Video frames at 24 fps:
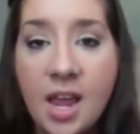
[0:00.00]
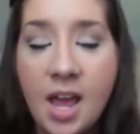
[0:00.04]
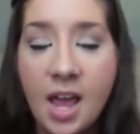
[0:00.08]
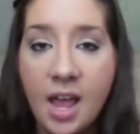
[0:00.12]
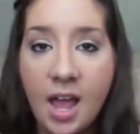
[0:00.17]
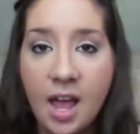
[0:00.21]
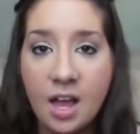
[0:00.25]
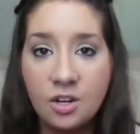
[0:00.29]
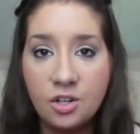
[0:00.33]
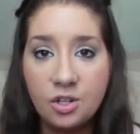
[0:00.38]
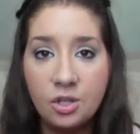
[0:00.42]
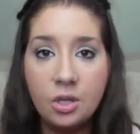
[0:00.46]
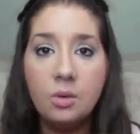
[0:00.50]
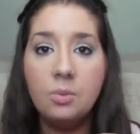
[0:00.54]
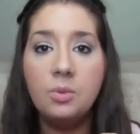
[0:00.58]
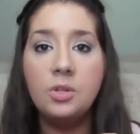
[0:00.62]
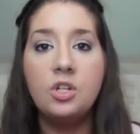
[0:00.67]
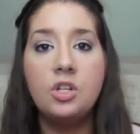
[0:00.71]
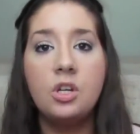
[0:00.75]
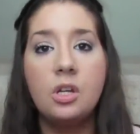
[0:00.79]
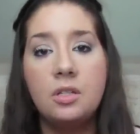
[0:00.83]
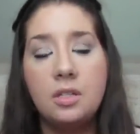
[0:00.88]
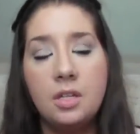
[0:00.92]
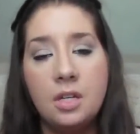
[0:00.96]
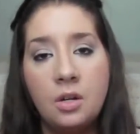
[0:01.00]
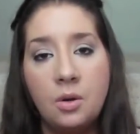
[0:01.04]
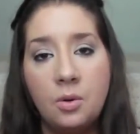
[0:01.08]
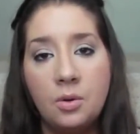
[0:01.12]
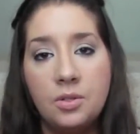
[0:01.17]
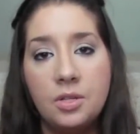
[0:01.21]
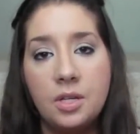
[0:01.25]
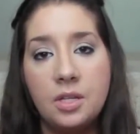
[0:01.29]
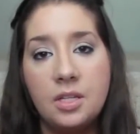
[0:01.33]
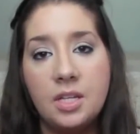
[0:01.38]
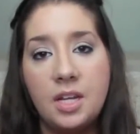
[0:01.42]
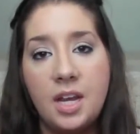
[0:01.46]
I actually was just in
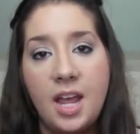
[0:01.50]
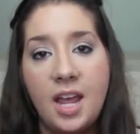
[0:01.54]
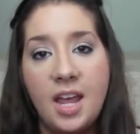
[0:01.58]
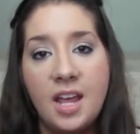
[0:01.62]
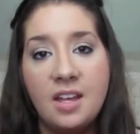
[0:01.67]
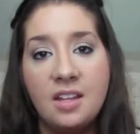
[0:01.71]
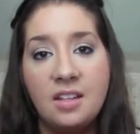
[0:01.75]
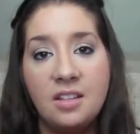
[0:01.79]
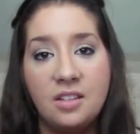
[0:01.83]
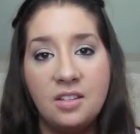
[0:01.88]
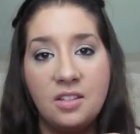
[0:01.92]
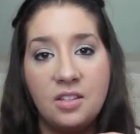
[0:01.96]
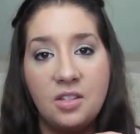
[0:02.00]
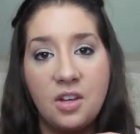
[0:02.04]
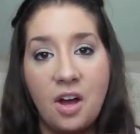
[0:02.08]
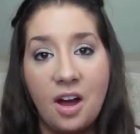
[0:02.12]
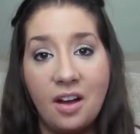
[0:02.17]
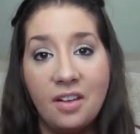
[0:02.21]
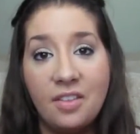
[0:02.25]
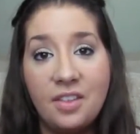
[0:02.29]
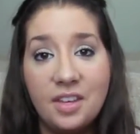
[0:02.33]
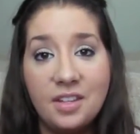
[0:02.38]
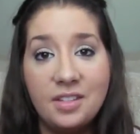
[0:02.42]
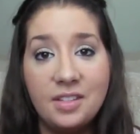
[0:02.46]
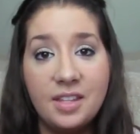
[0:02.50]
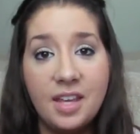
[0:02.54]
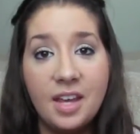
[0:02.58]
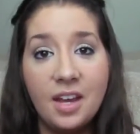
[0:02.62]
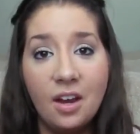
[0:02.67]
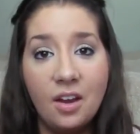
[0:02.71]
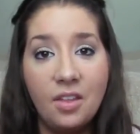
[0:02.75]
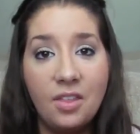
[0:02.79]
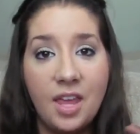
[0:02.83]
Ulta today and saw this there.